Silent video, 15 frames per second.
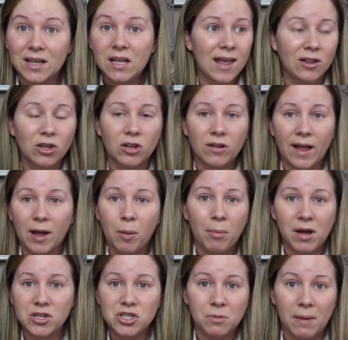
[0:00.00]
It looked like a
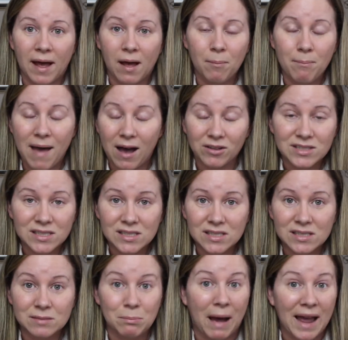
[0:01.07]
bunch of
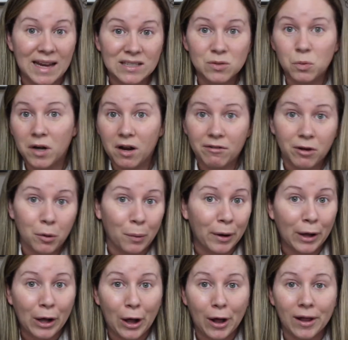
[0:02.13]
mouses, mice, whatever you
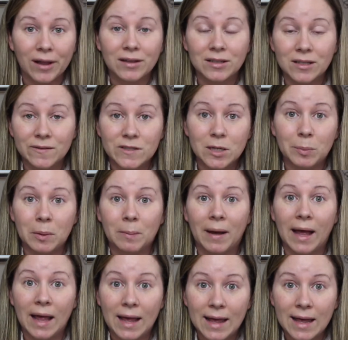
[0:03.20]
want to call it, lived up in
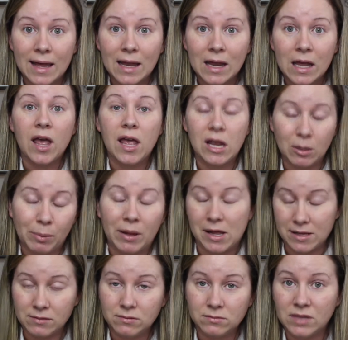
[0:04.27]
my head in a
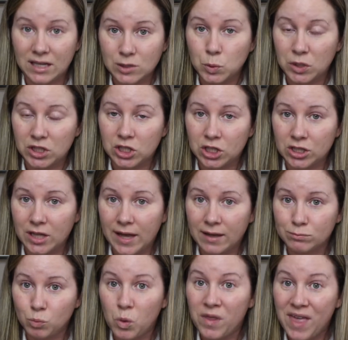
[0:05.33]
bun. That's what it looked
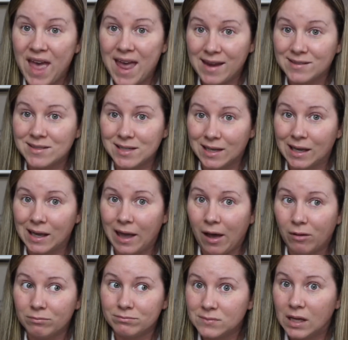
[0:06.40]
like, with hay sticking
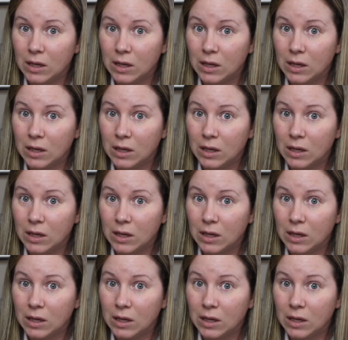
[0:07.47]
out.